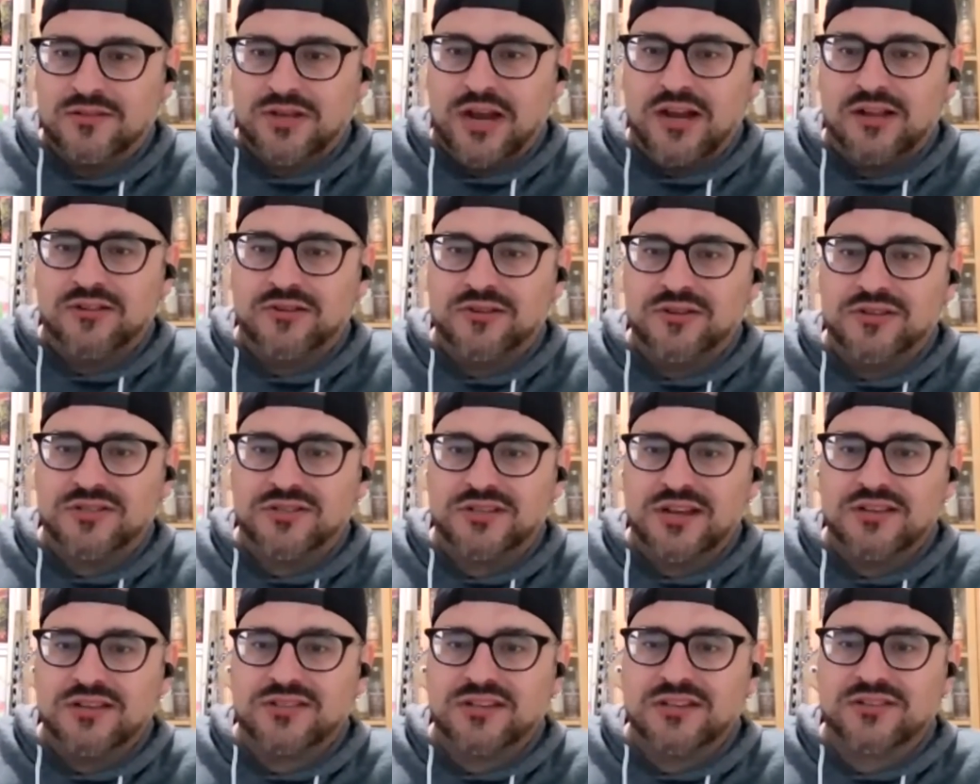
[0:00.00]
Tyler
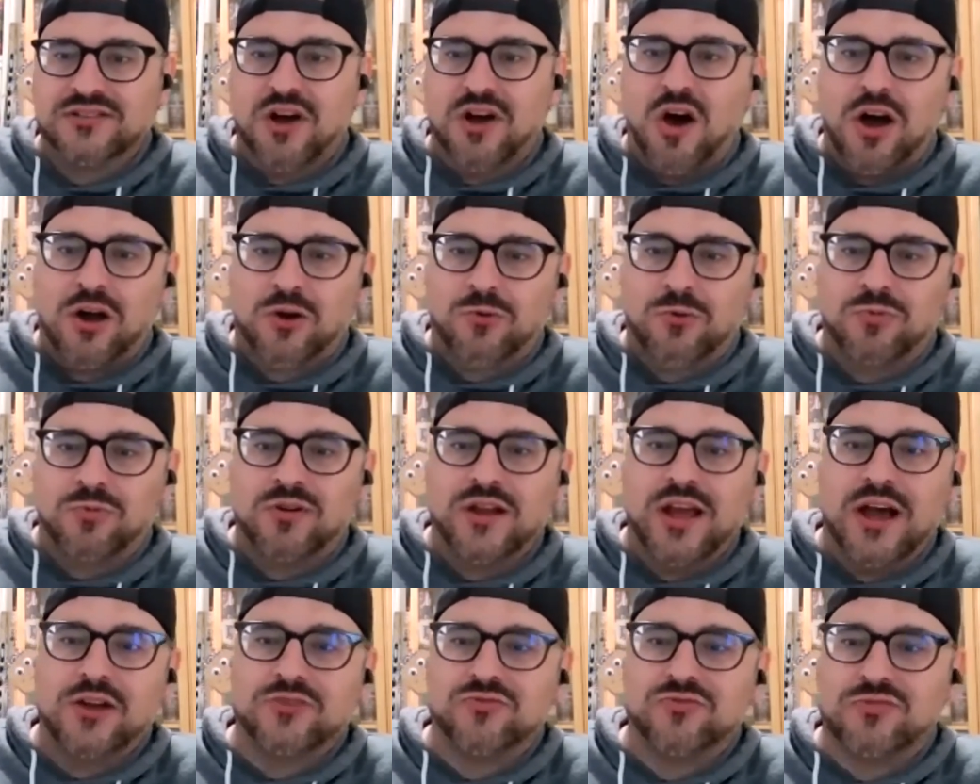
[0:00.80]
says it's
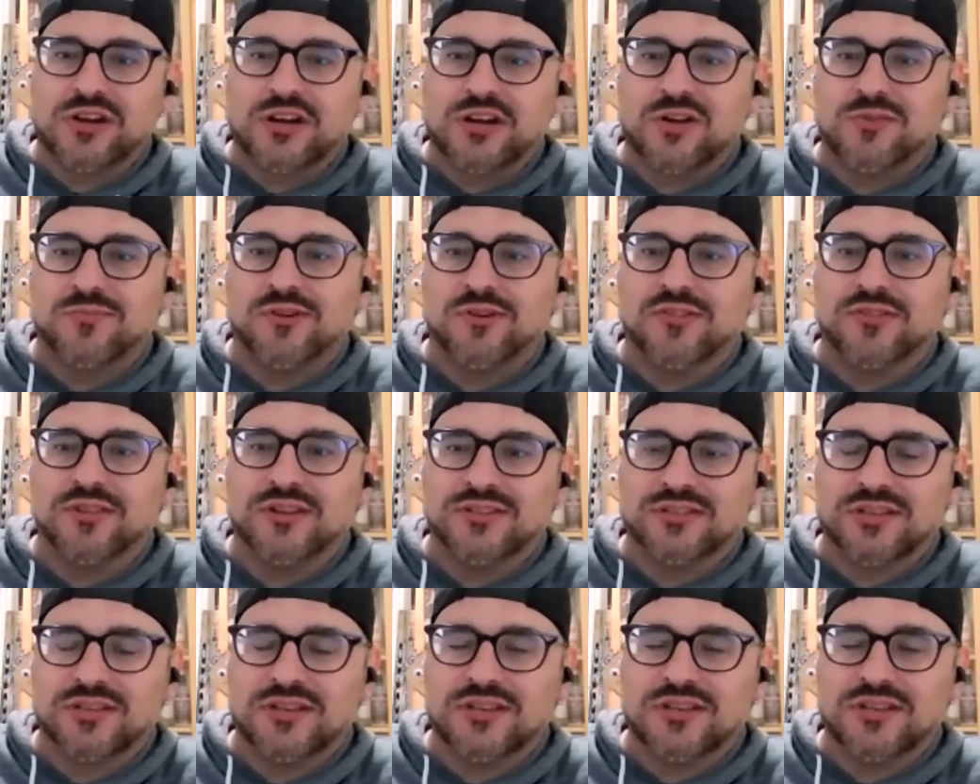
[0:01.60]
awkward how drinkable
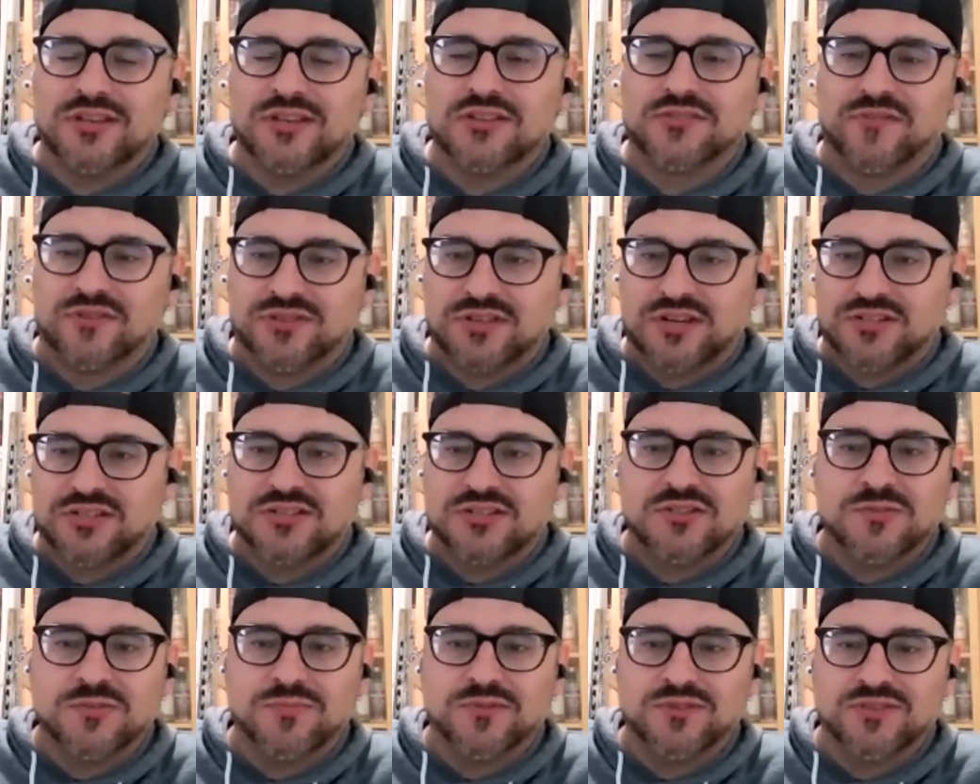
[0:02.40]
this is for
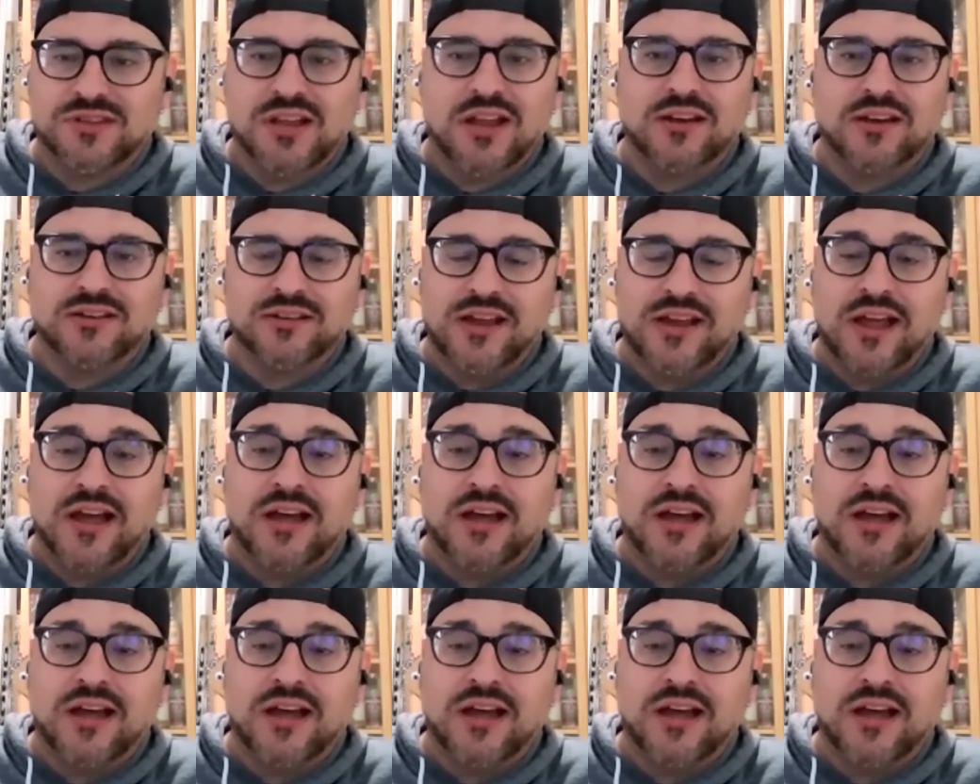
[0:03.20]
62%.